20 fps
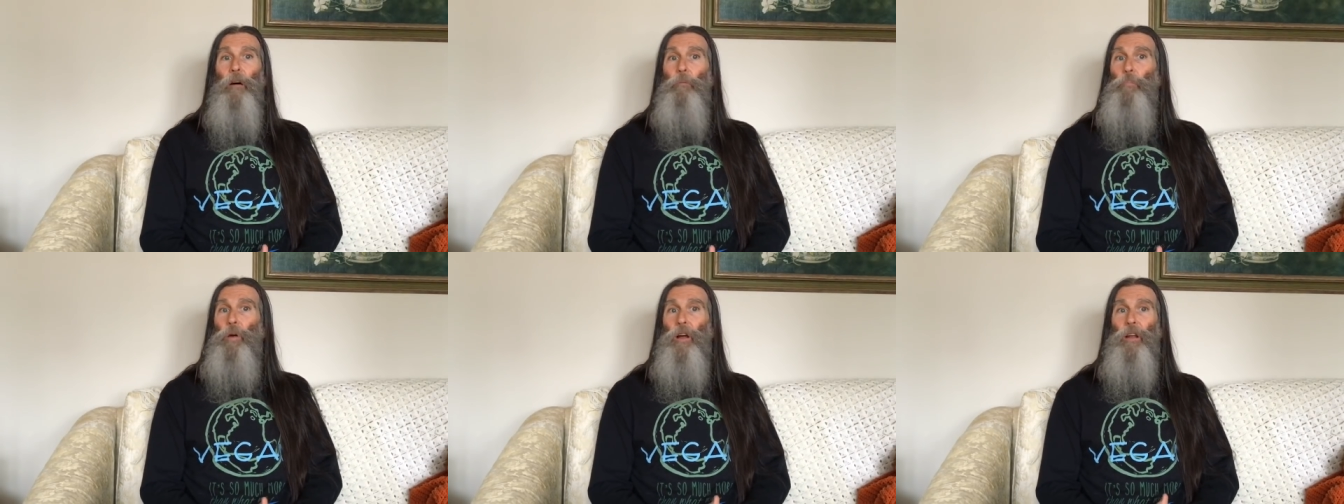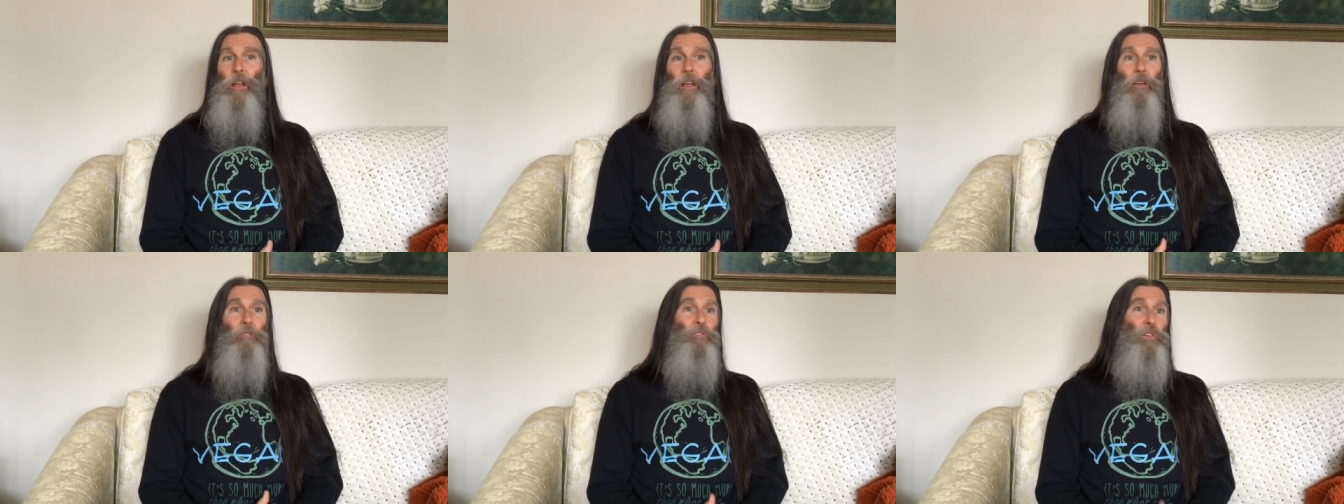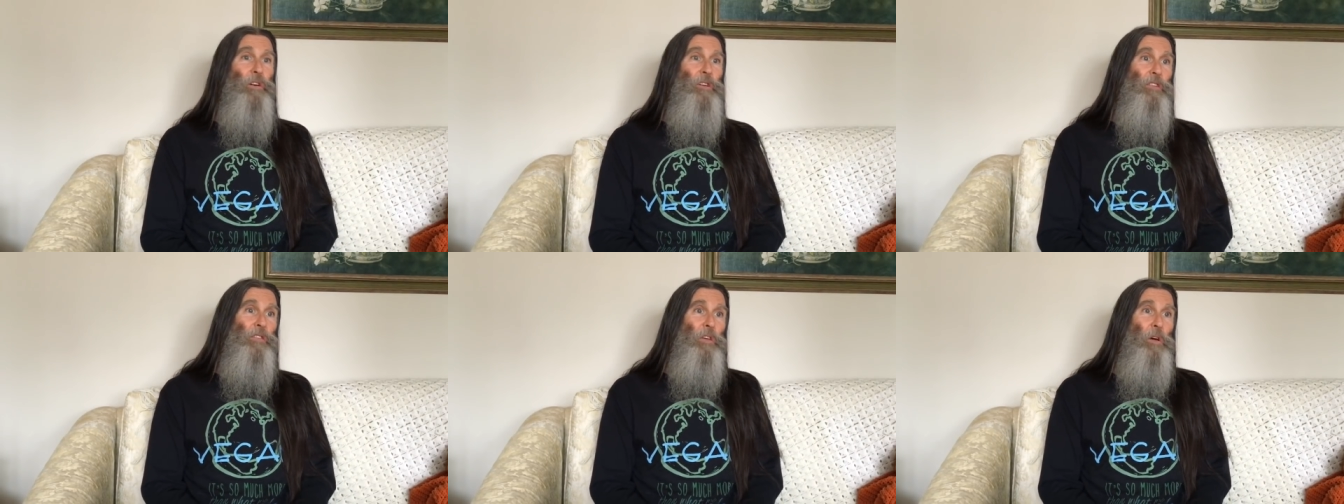But if
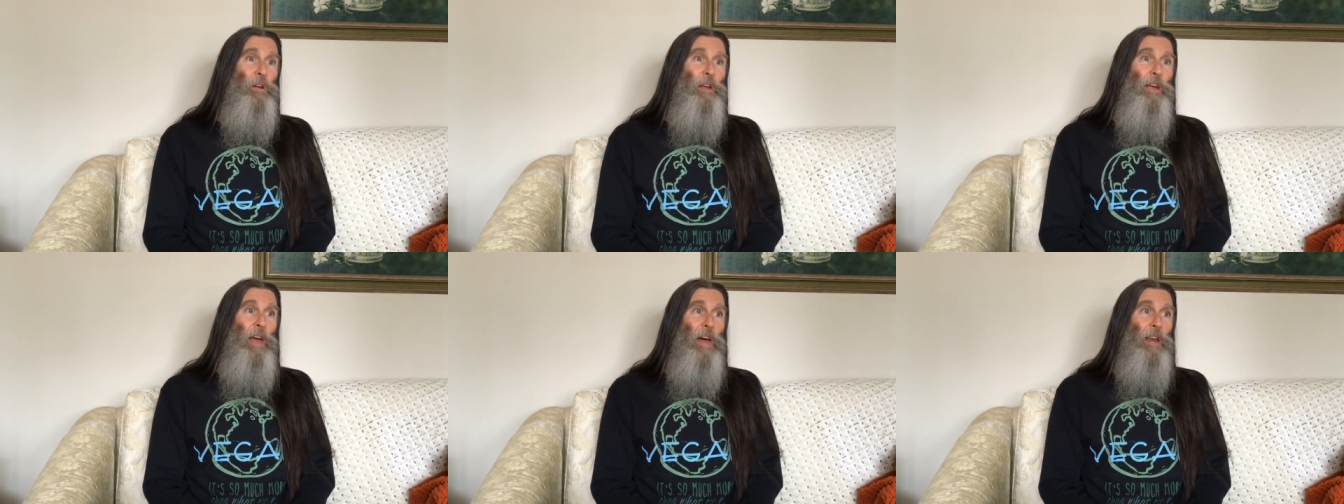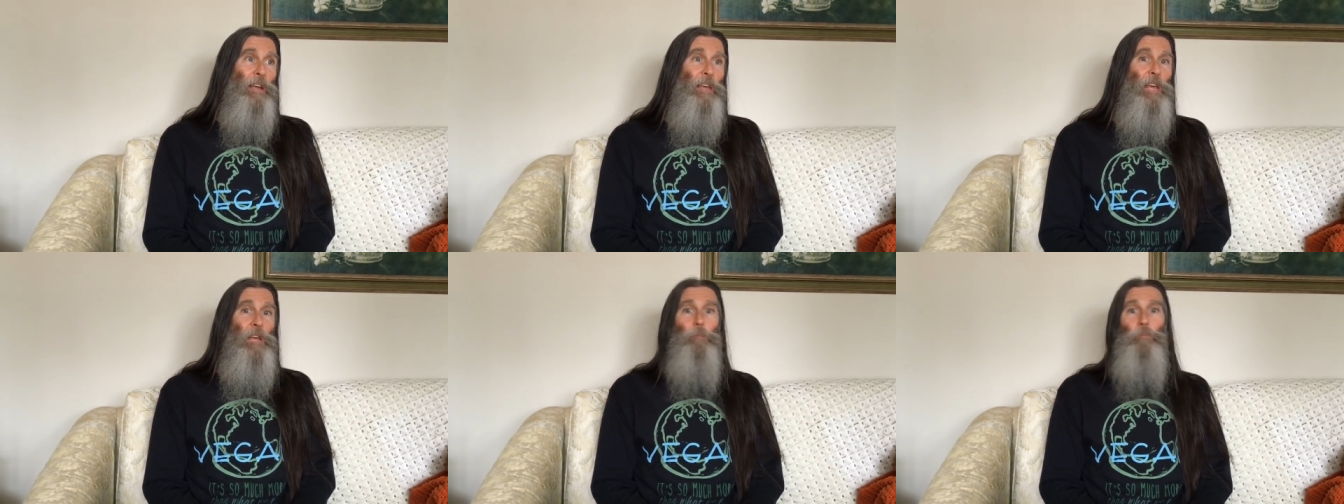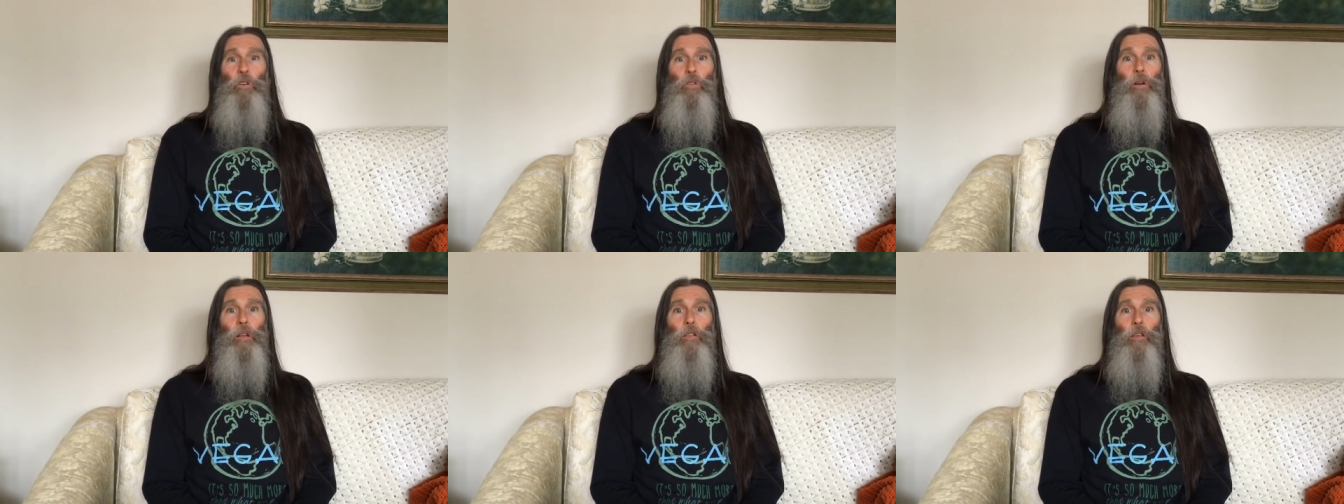you're just going to kind of
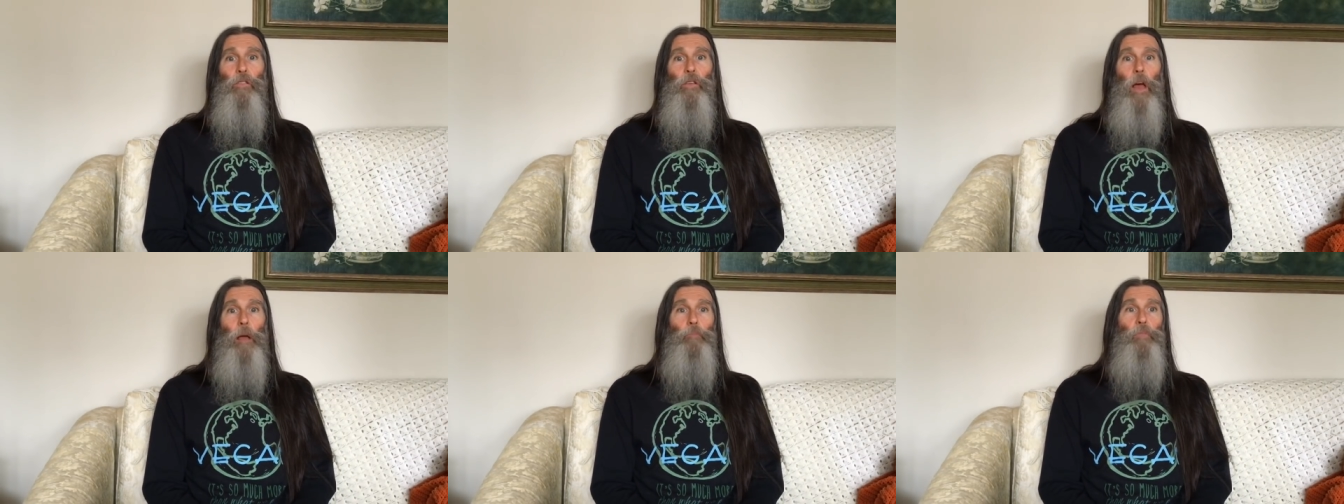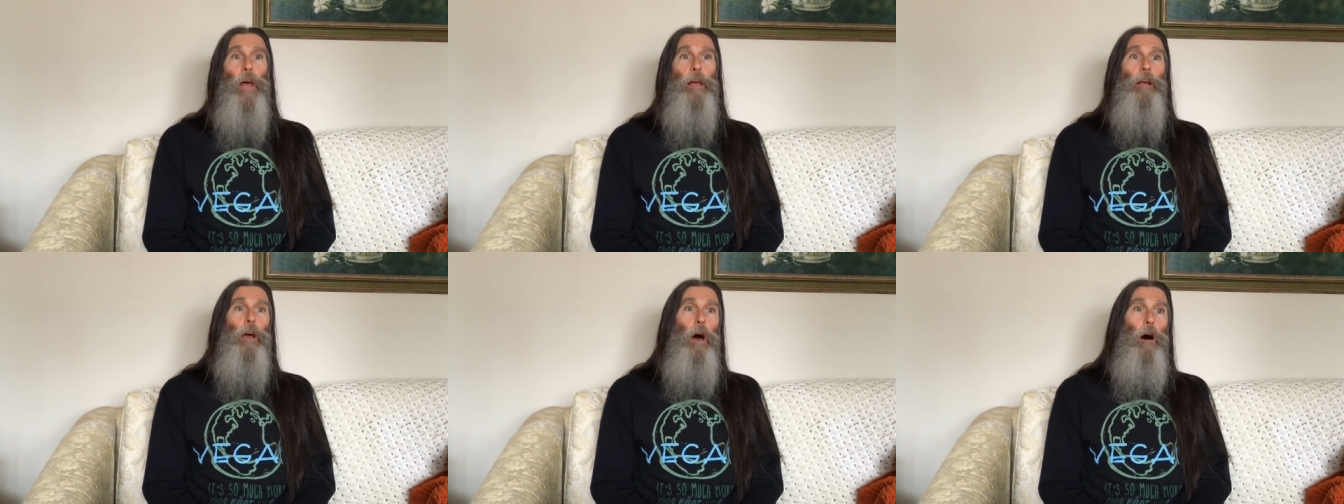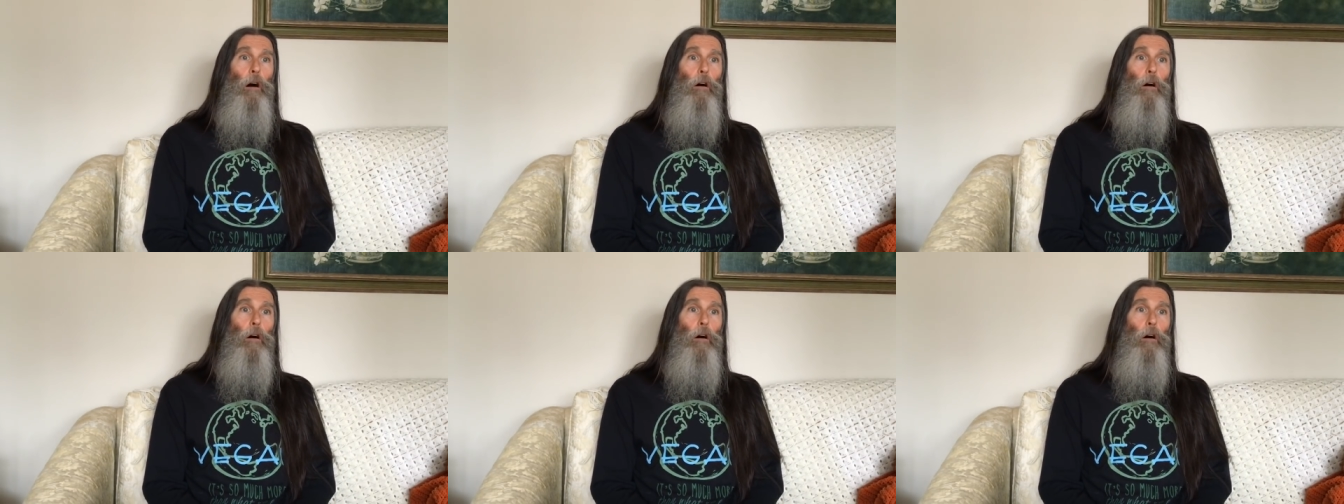keep doing the same thing